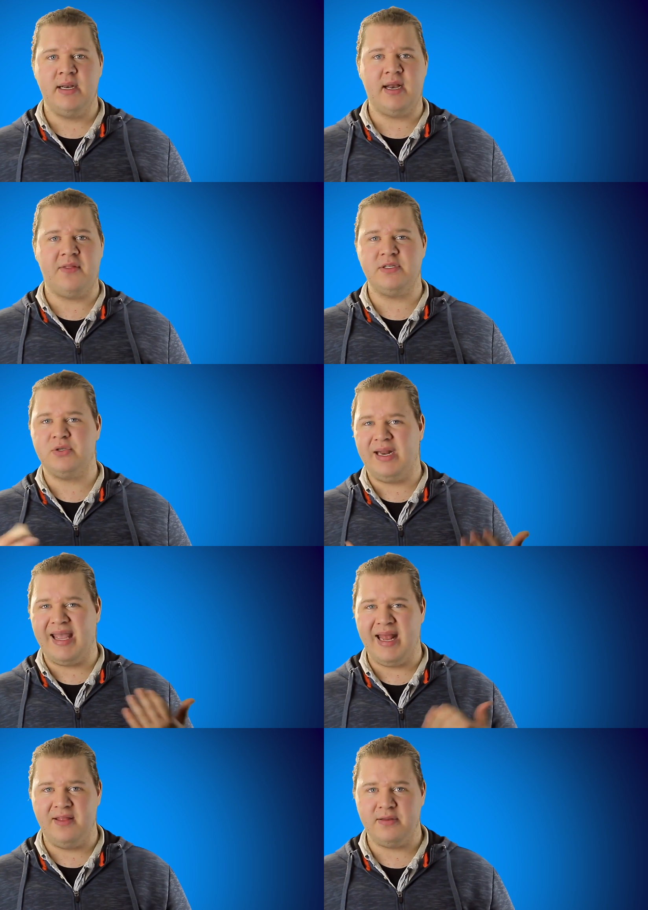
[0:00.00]
Nothing's going
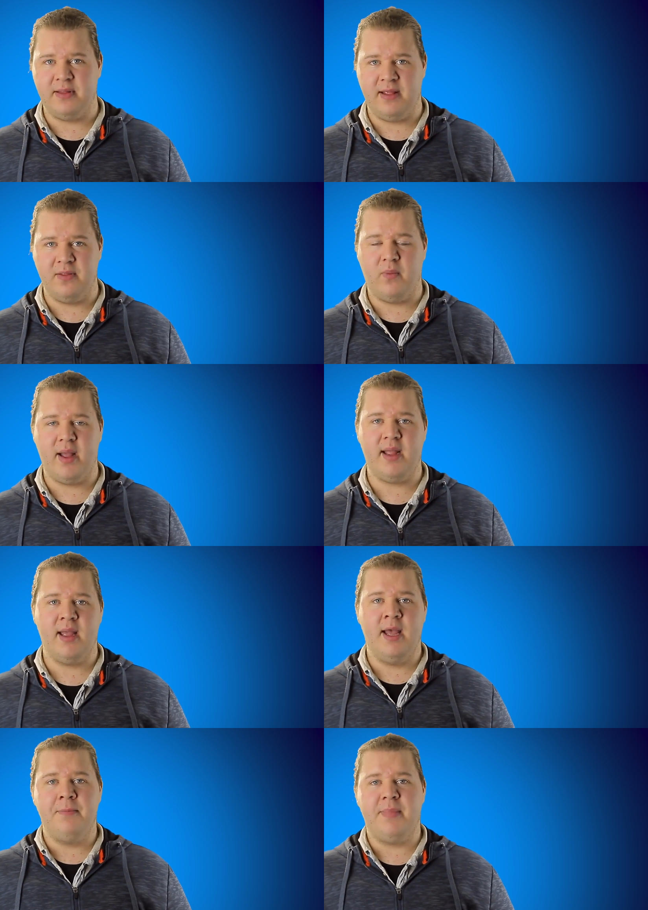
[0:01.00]
to get in the
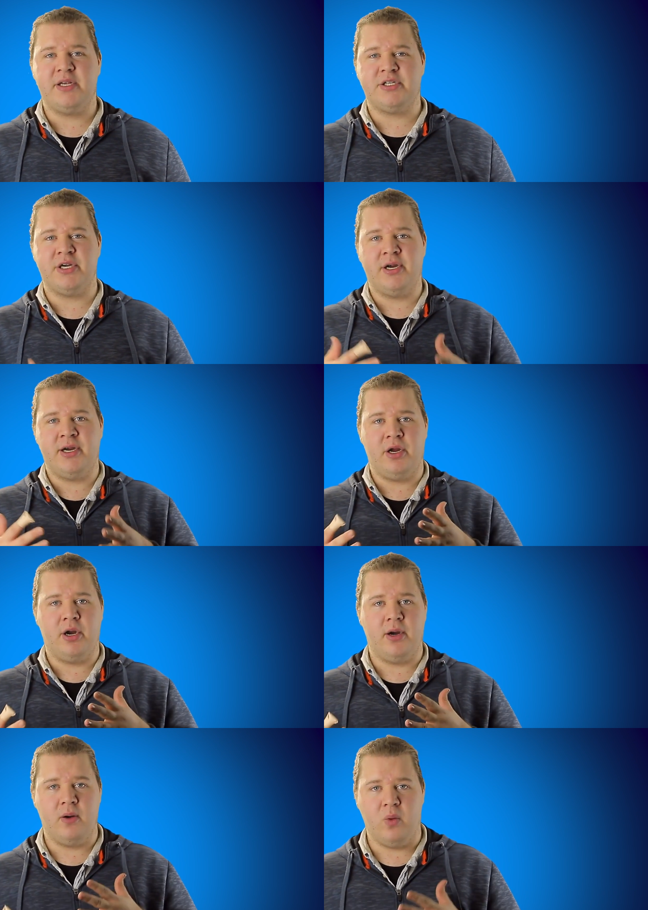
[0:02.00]
way. Make sure
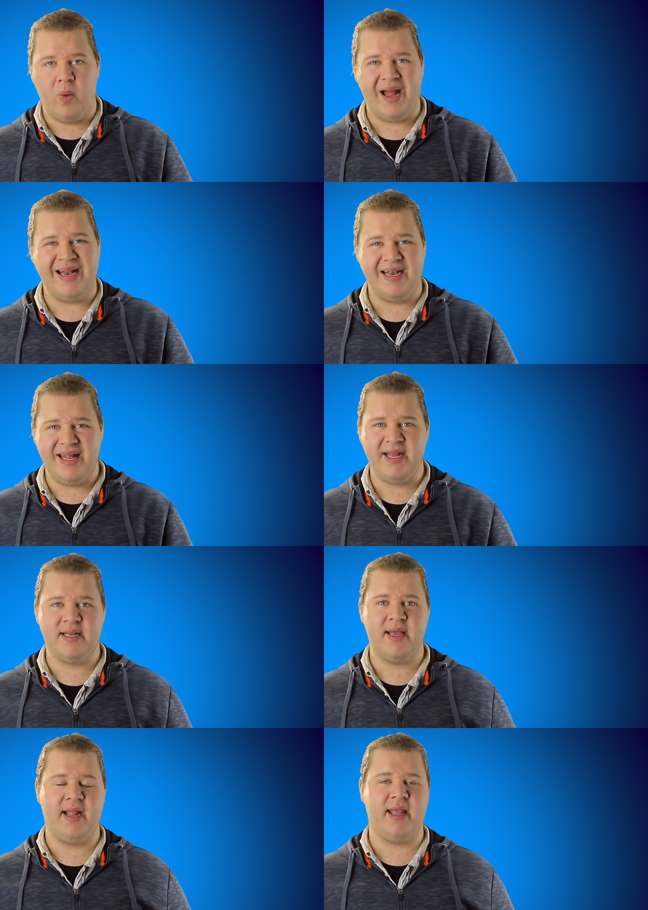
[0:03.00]
you're well
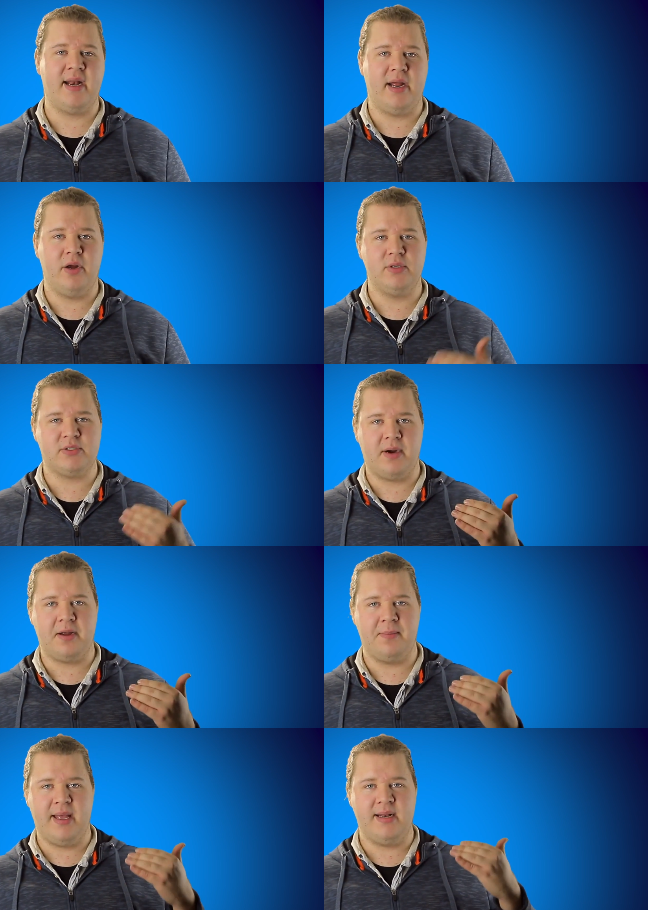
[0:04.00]
lit. Again, I always
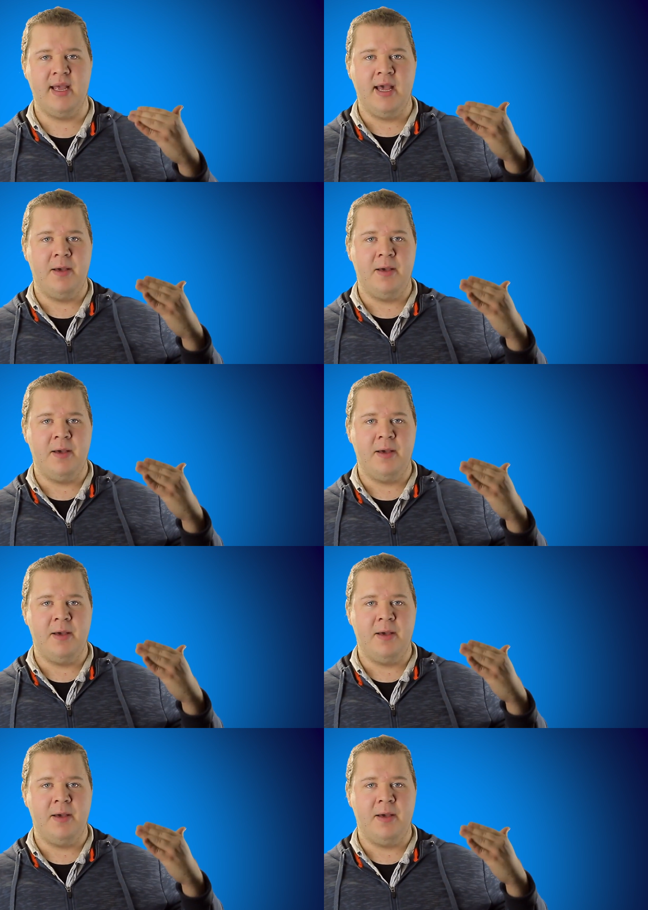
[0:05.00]
recommend